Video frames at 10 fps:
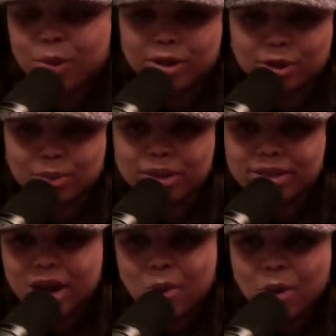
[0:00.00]
to disparage the
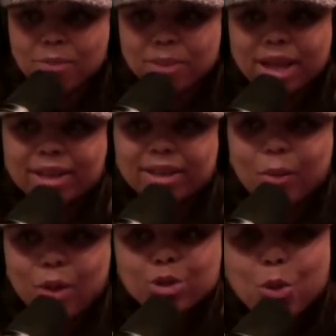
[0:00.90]
place that I work, but
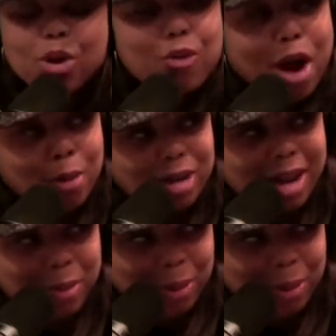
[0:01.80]
like we're a twenty-four hour